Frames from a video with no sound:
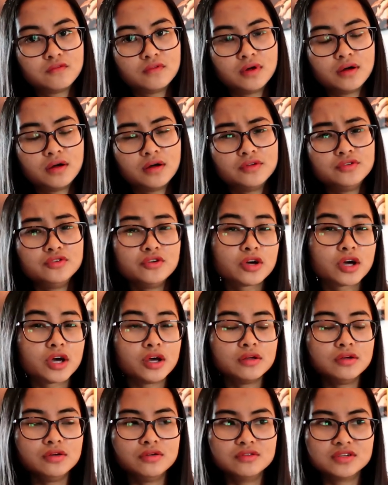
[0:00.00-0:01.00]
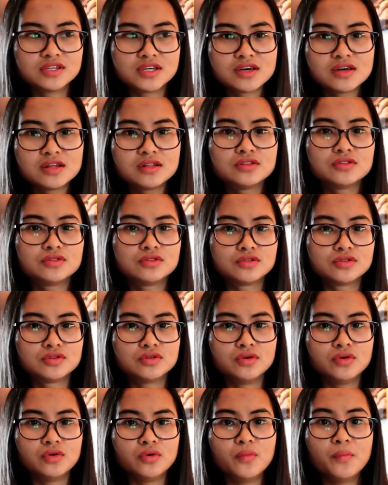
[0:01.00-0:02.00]
You can use it
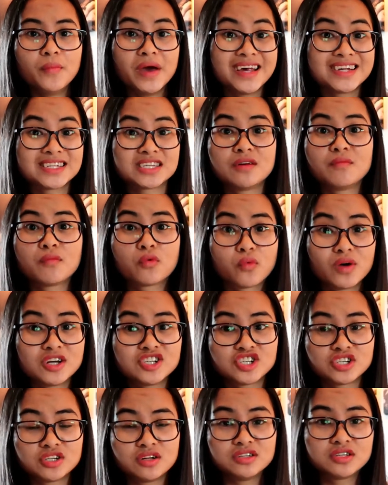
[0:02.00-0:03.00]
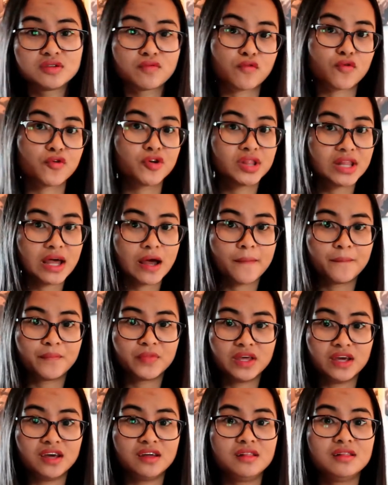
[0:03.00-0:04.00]
to make some questions for
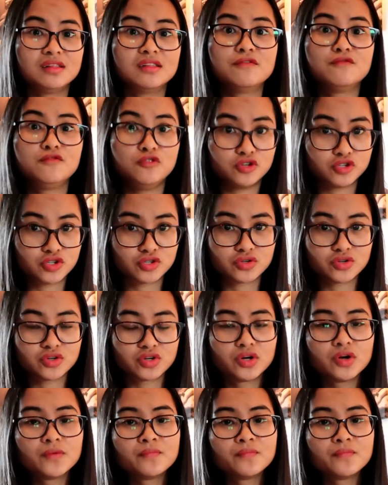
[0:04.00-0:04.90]
them in the future,